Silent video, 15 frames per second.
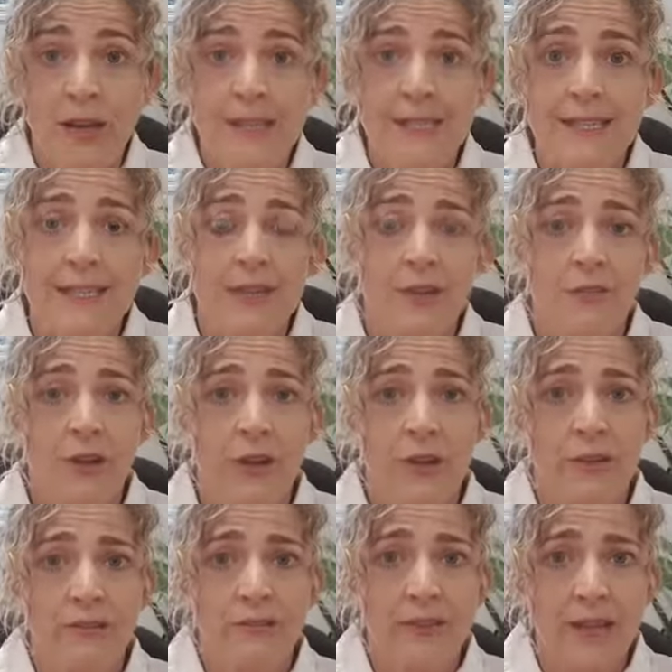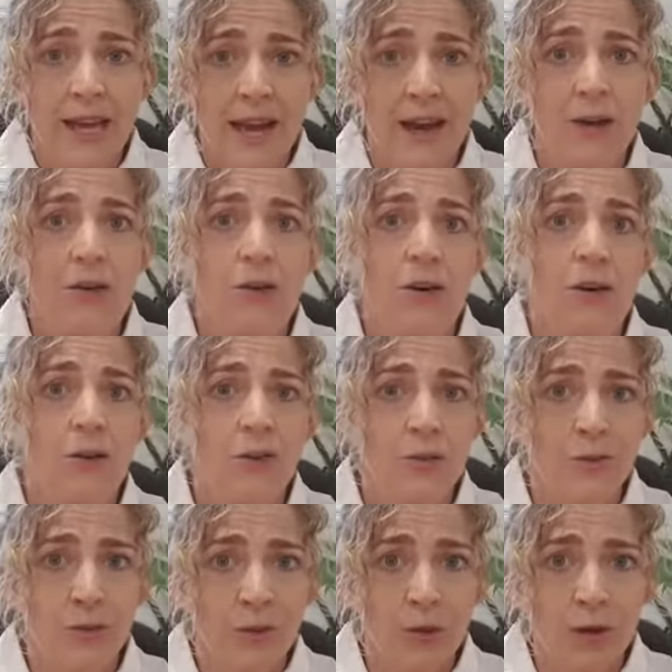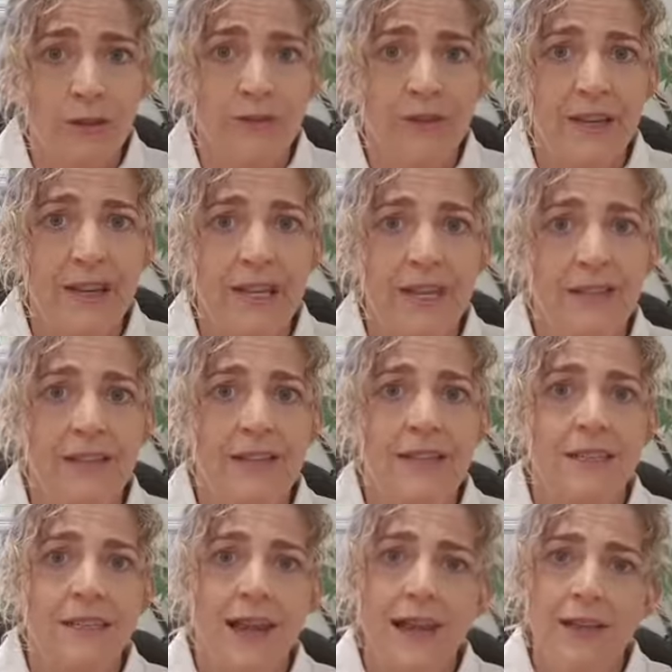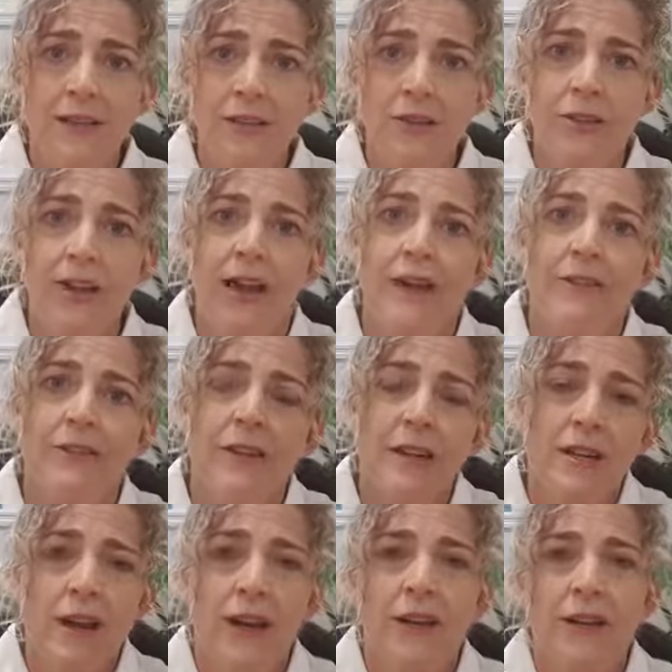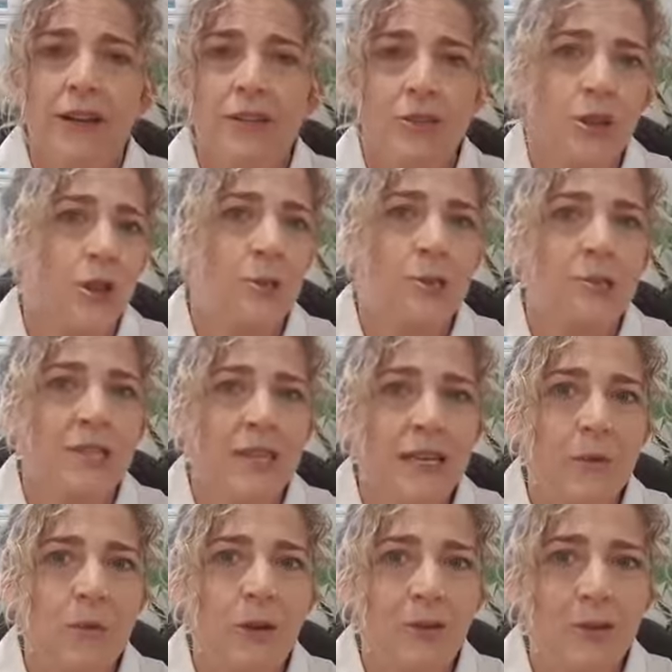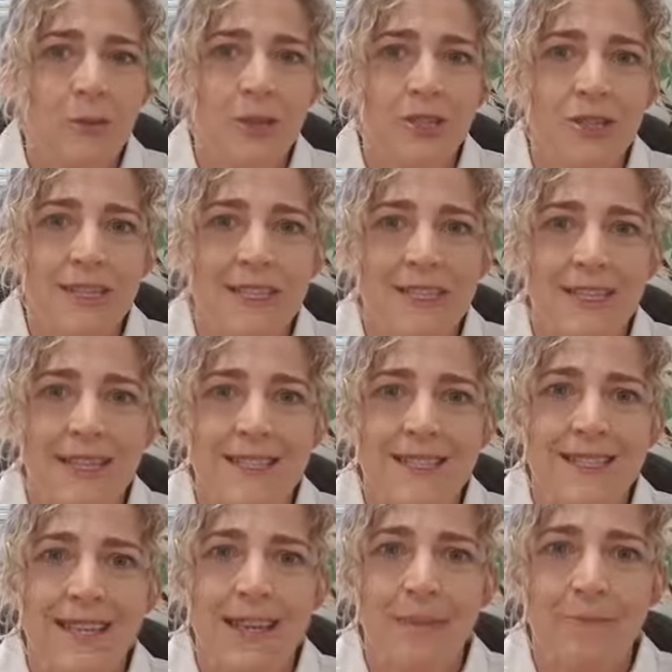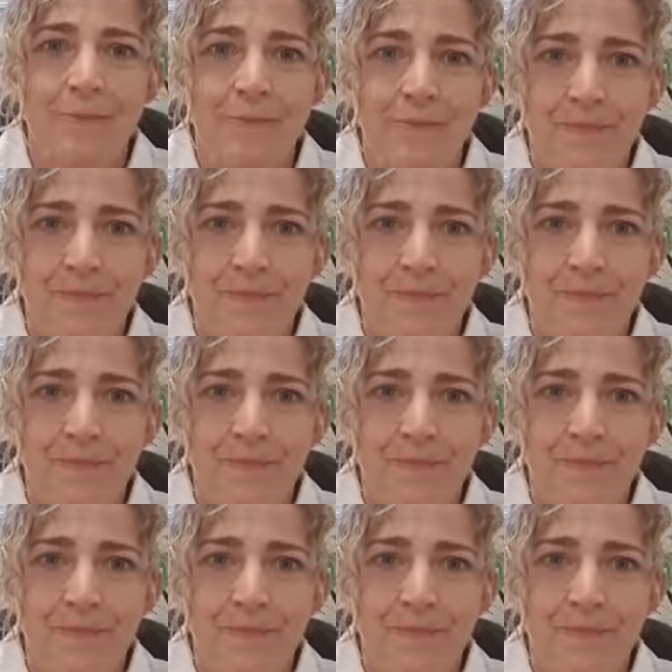Instead of going for the alcohol or the coffee at the end of the day, you could have a nice herbal tea while you watch the sunset.